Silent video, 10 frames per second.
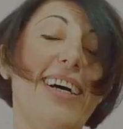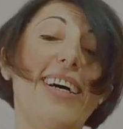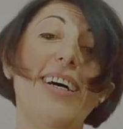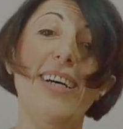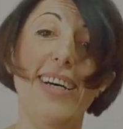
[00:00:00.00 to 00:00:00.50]

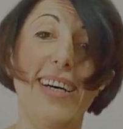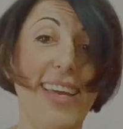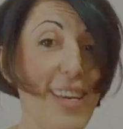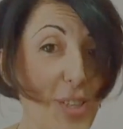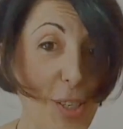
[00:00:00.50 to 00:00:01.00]

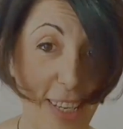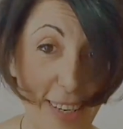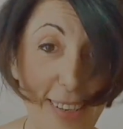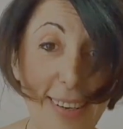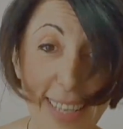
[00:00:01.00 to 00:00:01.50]

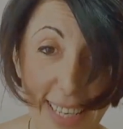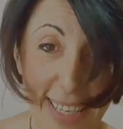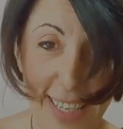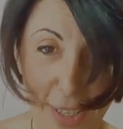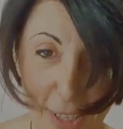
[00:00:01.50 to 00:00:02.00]
lead
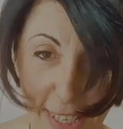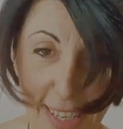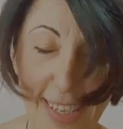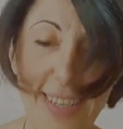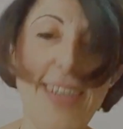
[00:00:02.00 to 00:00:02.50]

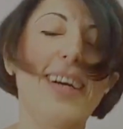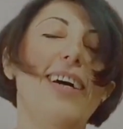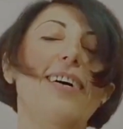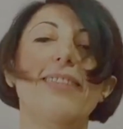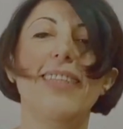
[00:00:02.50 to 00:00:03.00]
engineer
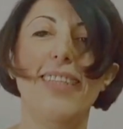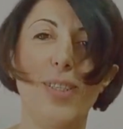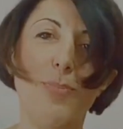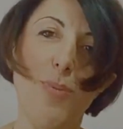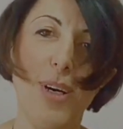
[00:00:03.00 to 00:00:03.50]
of the
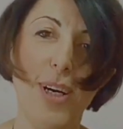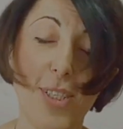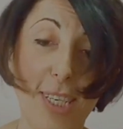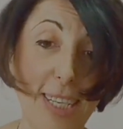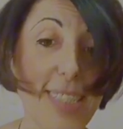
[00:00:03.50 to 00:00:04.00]
Legend
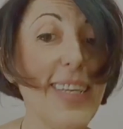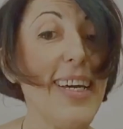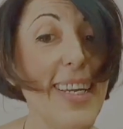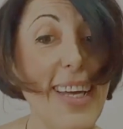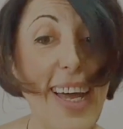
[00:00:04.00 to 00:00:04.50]
project
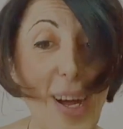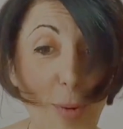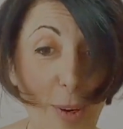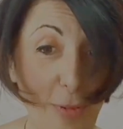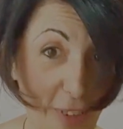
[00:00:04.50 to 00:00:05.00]
and
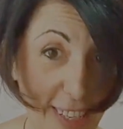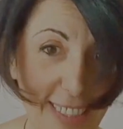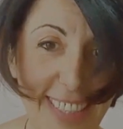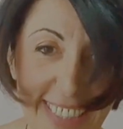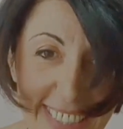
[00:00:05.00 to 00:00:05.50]
our field
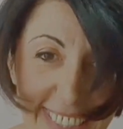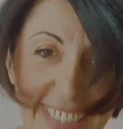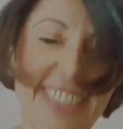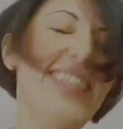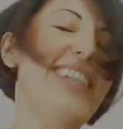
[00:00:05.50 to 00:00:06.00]
tester.